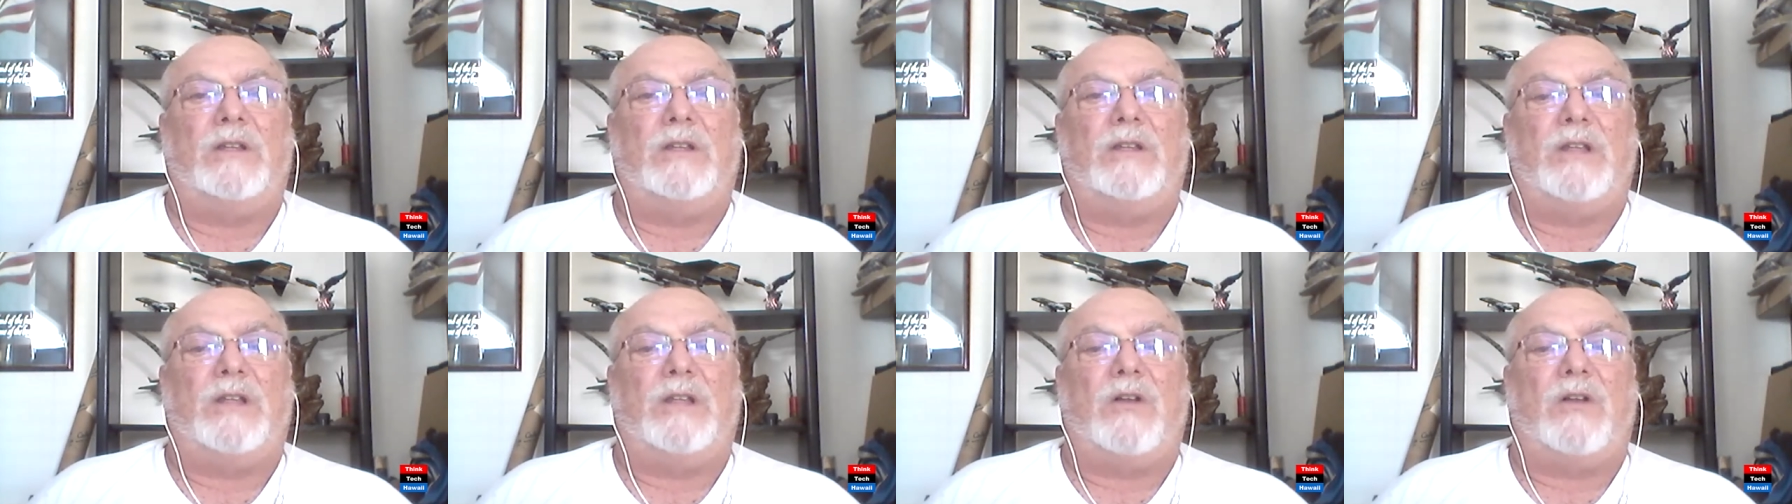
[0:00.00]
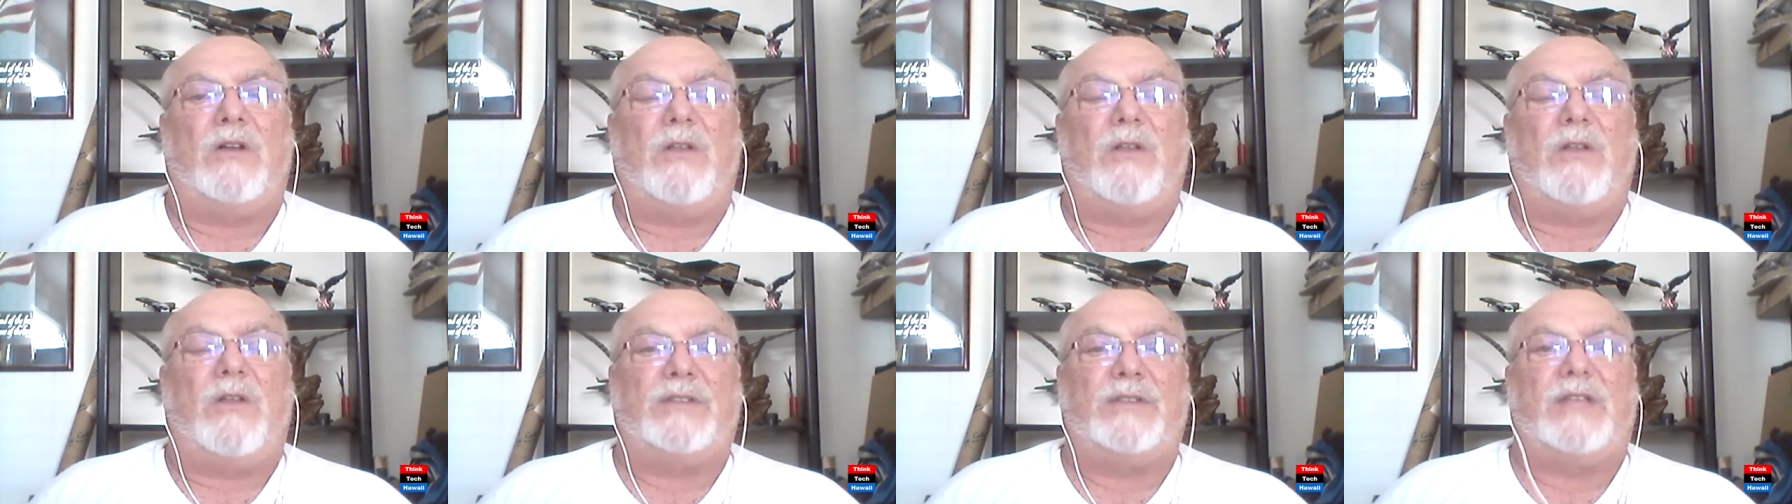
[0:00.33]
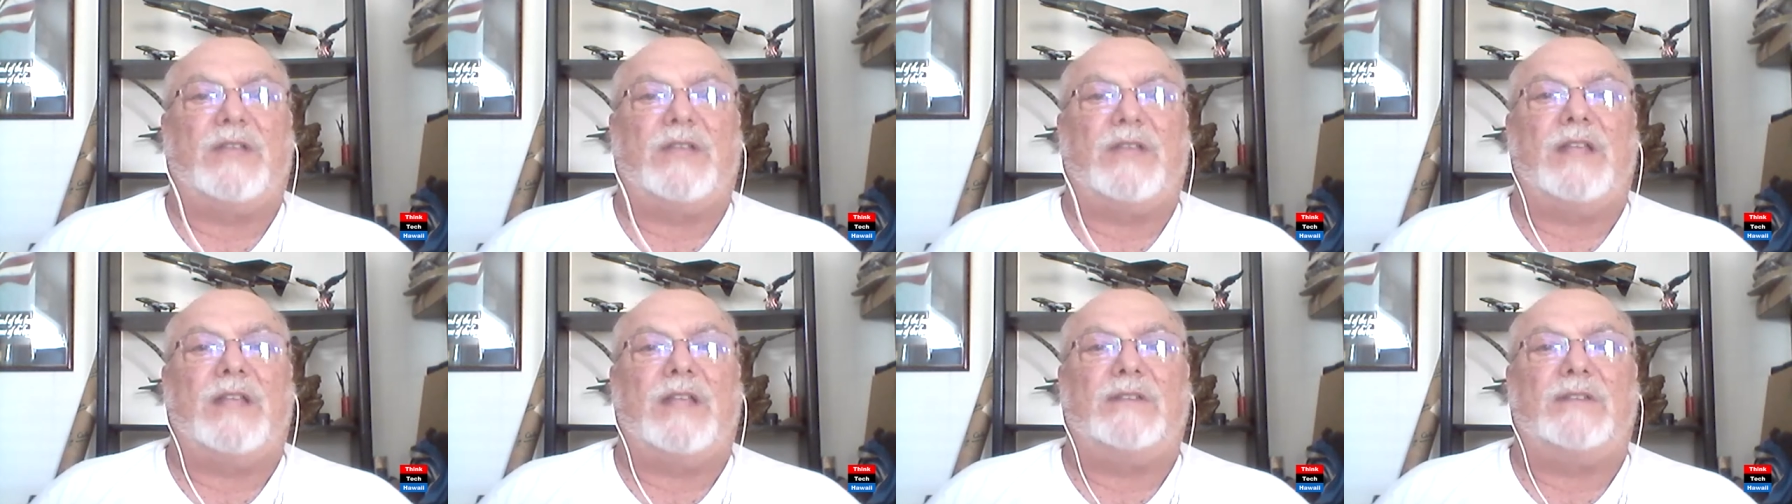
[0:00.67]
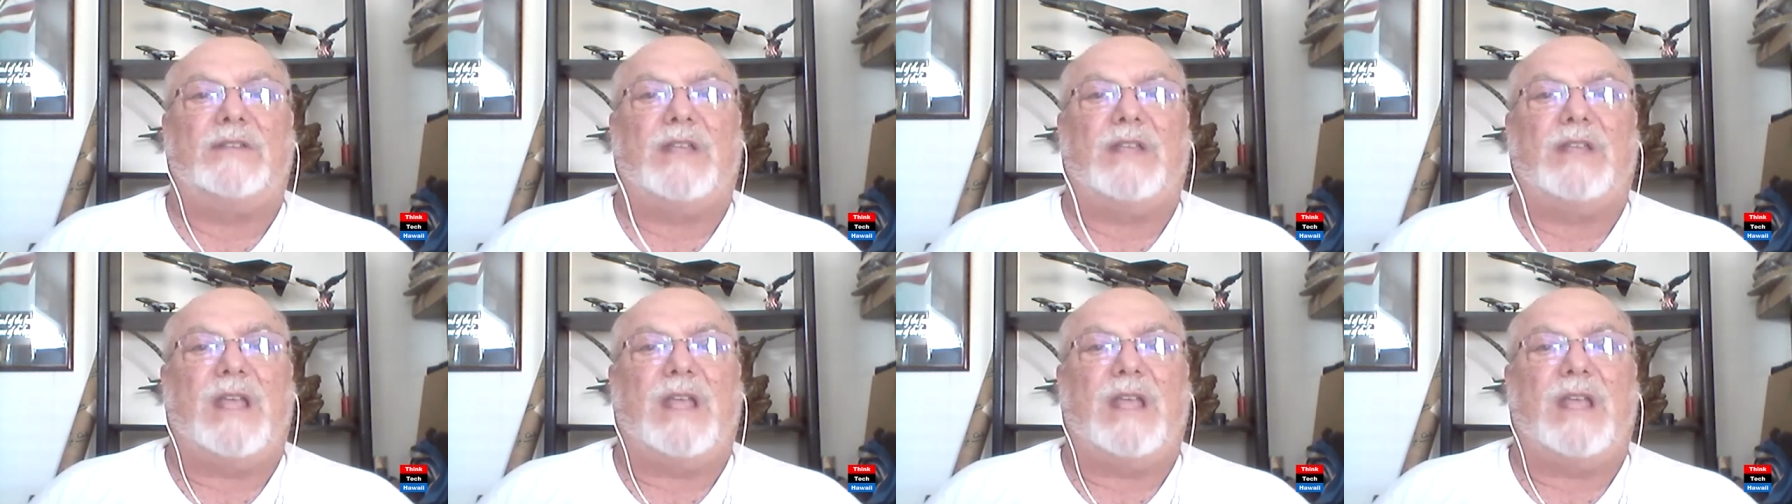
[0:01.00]
all the science they
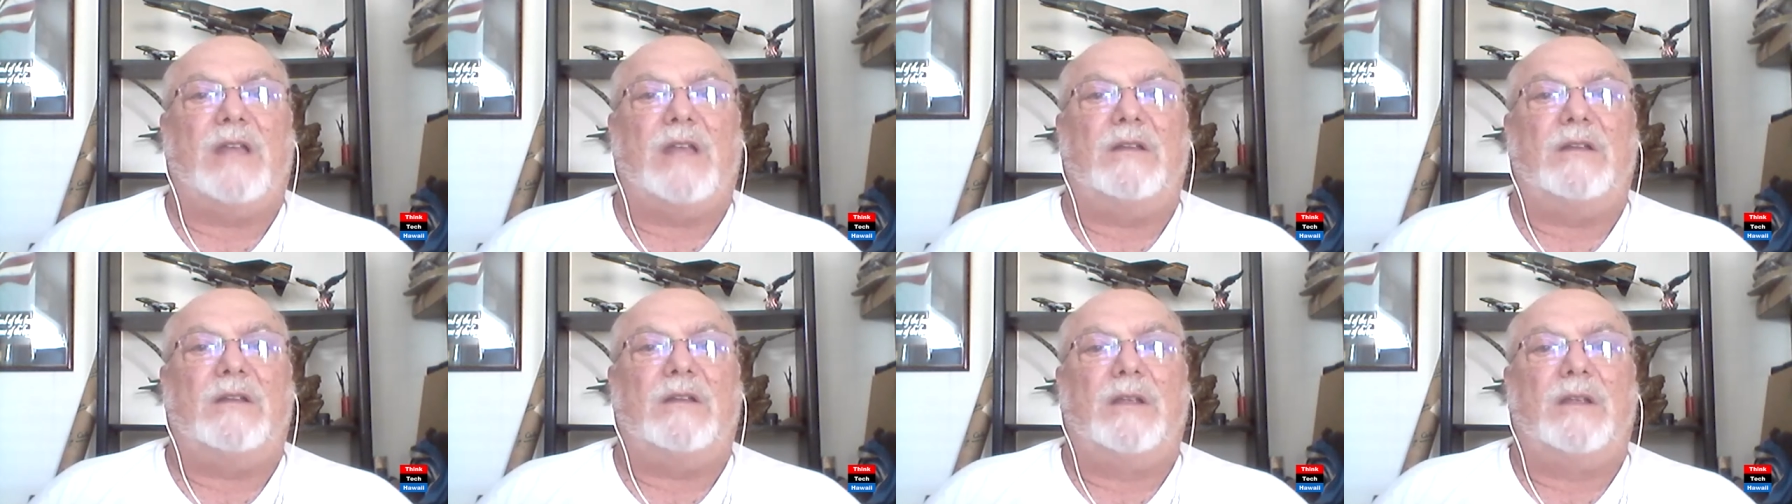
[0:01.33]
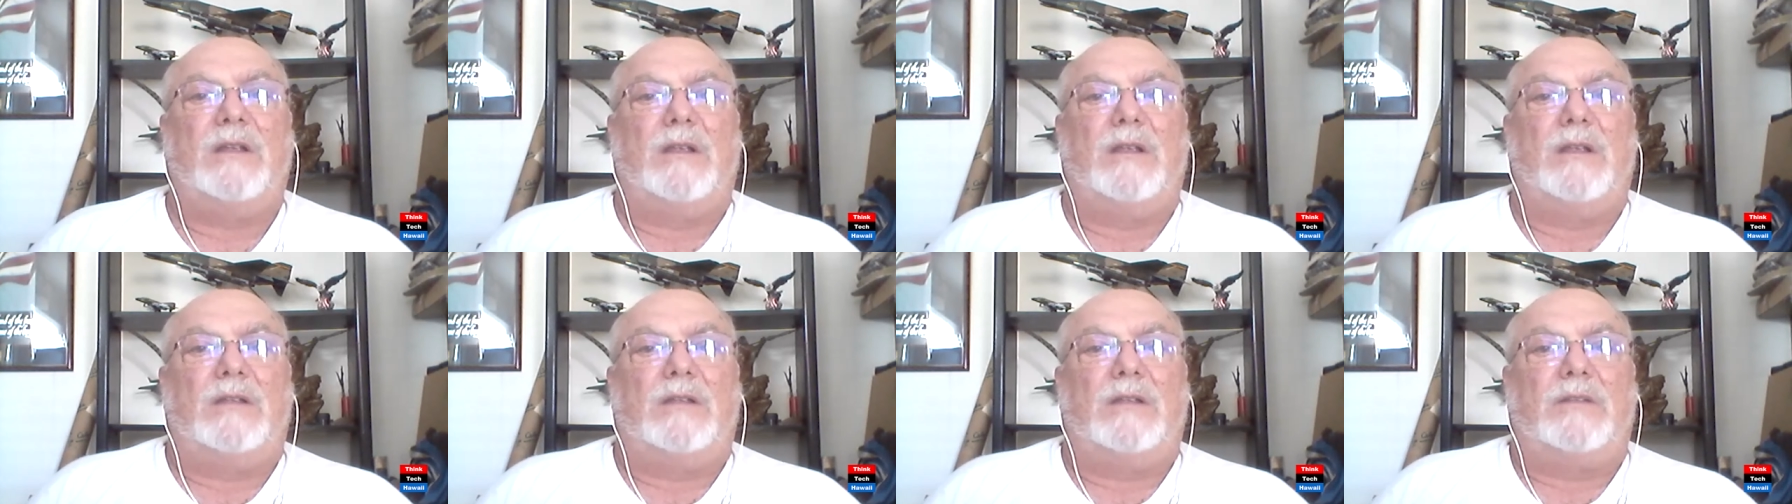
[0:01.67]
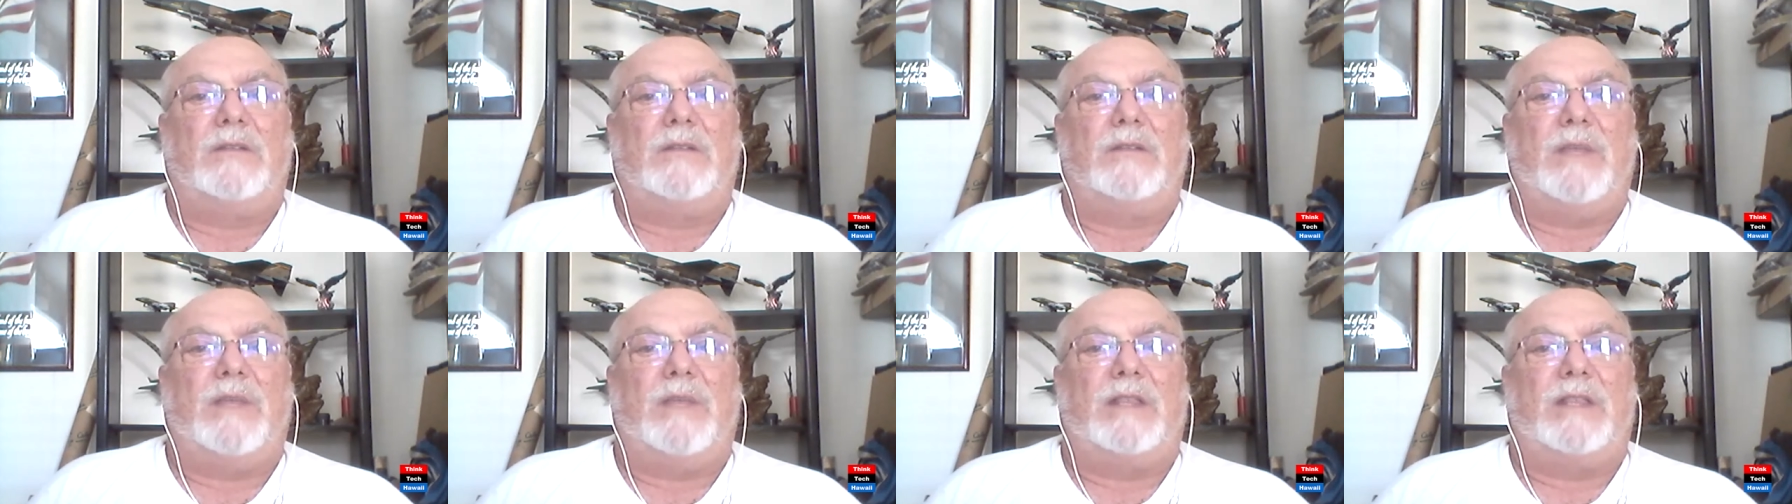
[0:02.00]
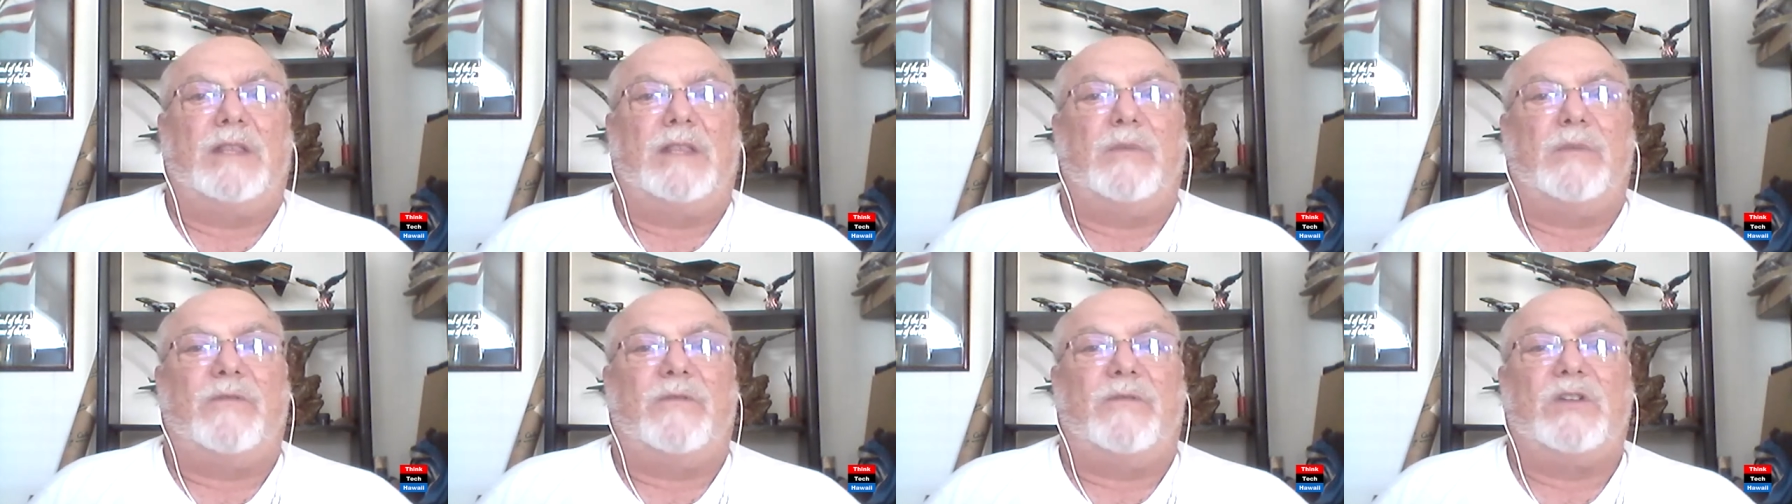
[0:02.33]
can to make them
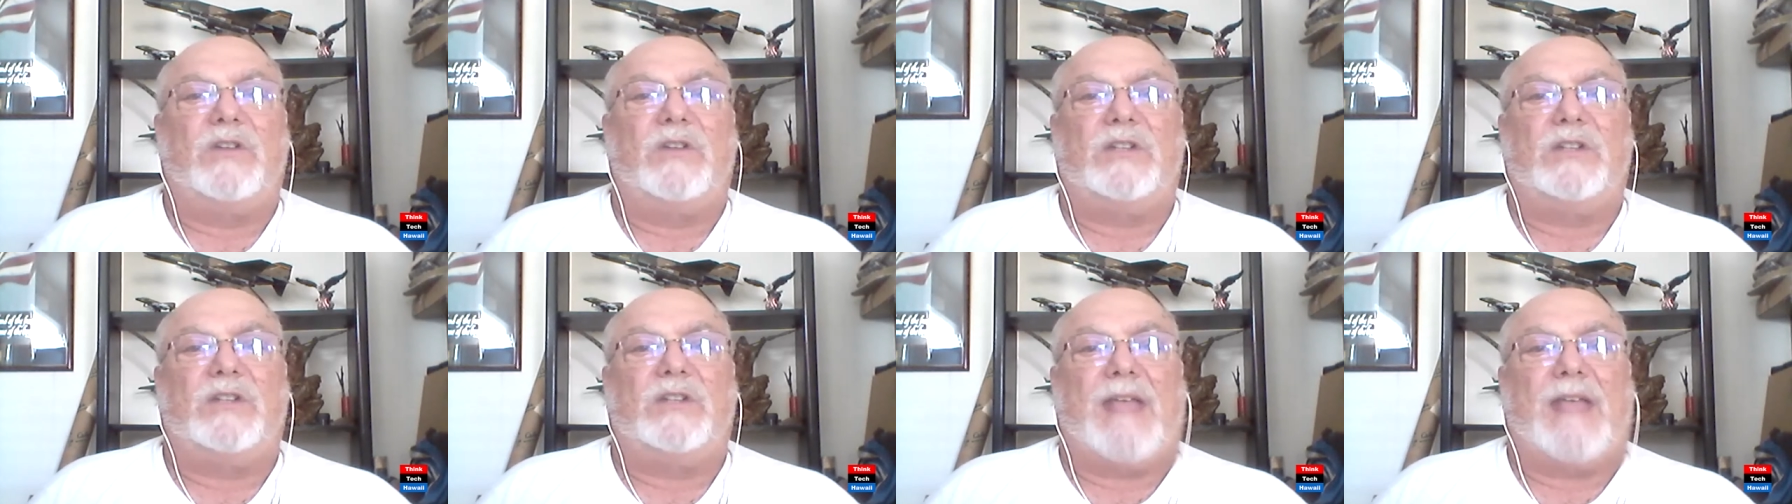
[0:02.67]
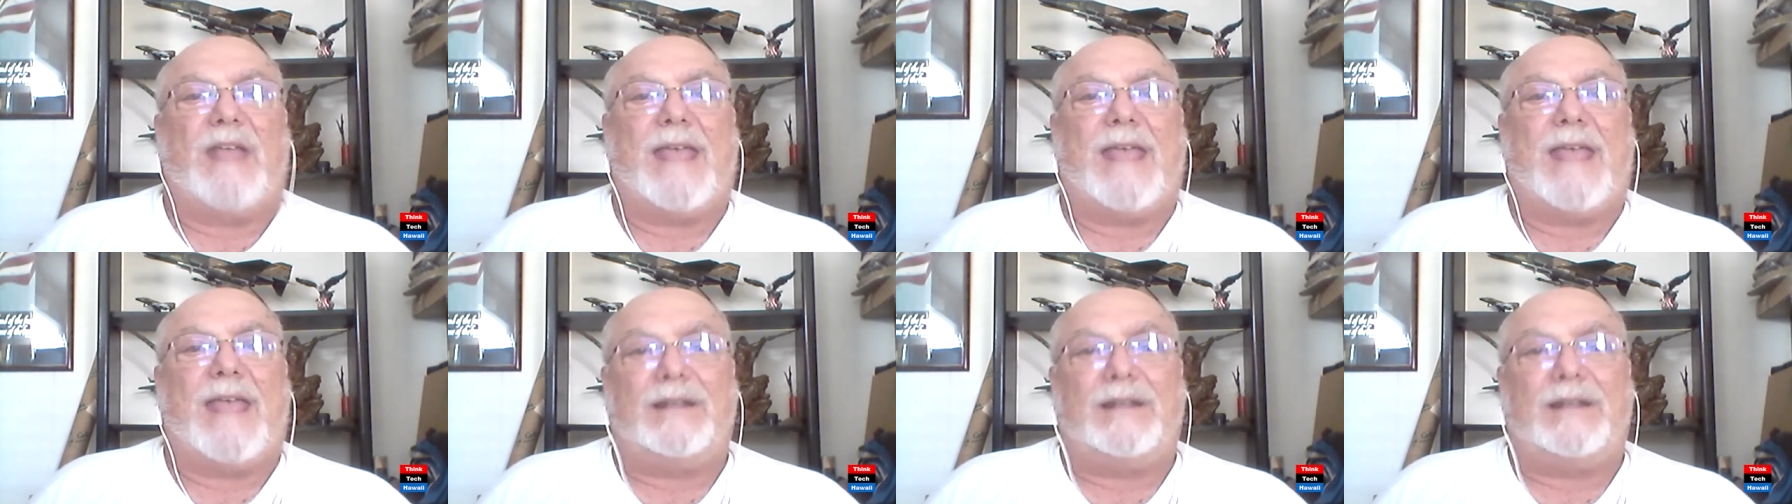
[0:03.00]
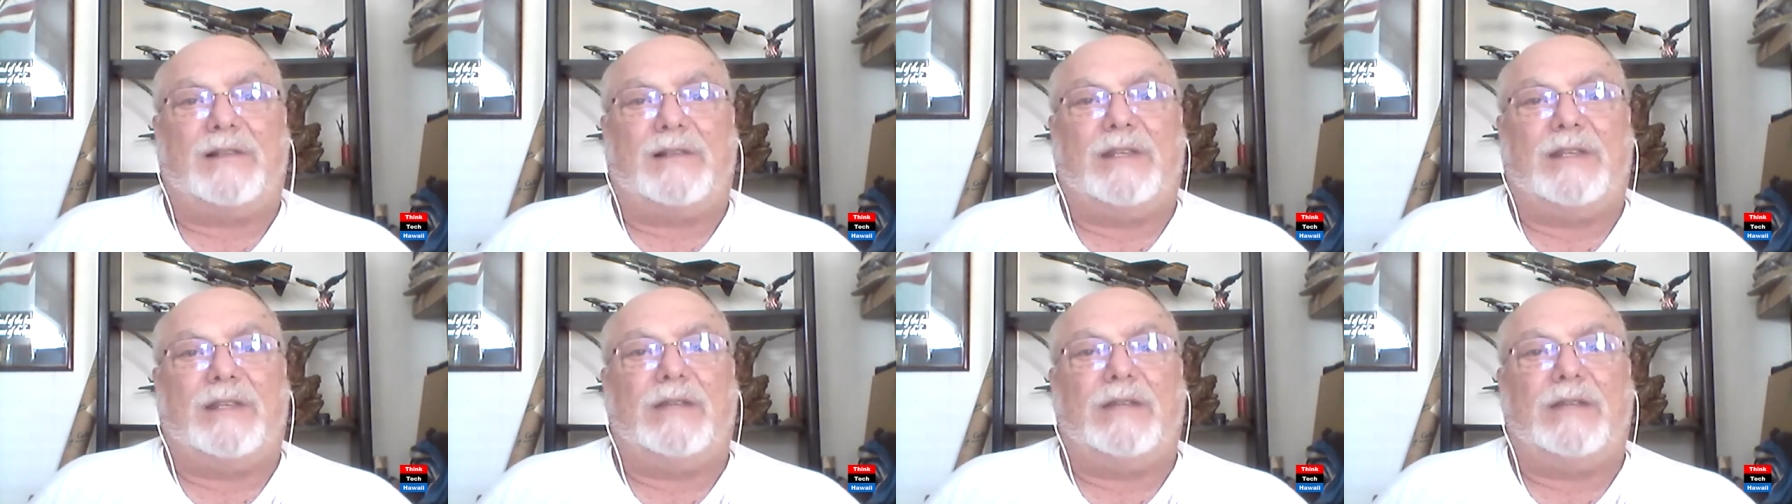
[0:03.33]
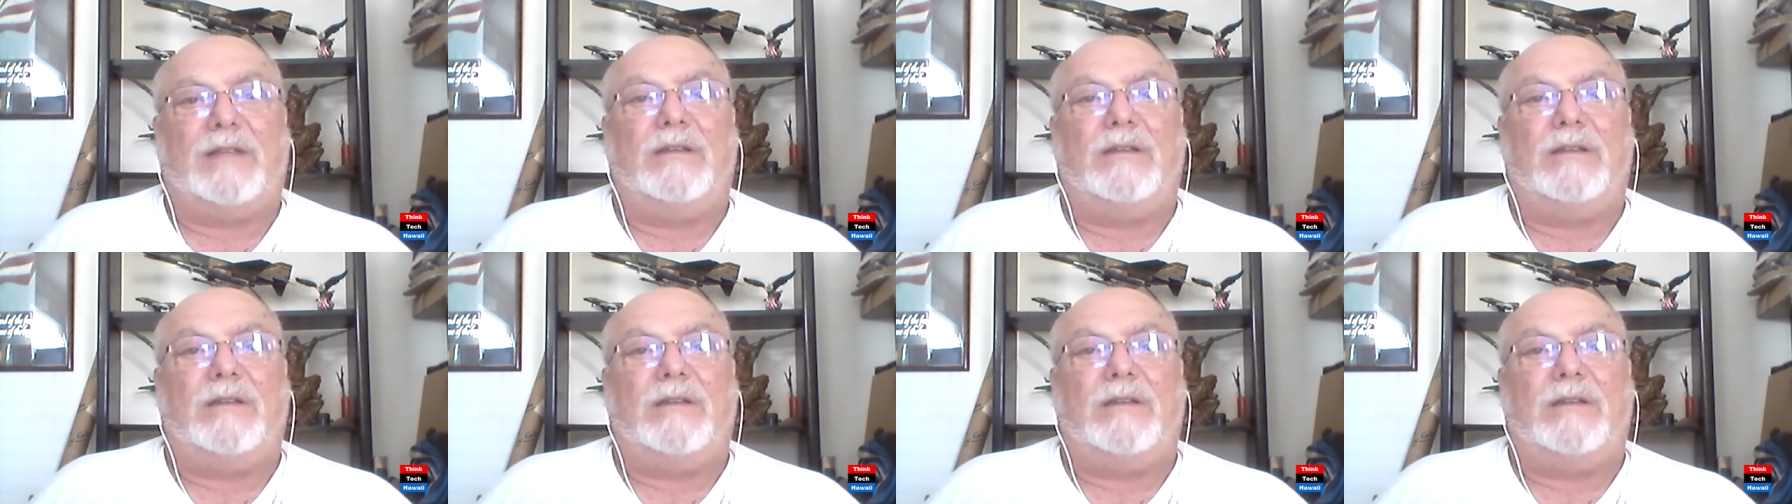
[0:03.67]
efficient and clean.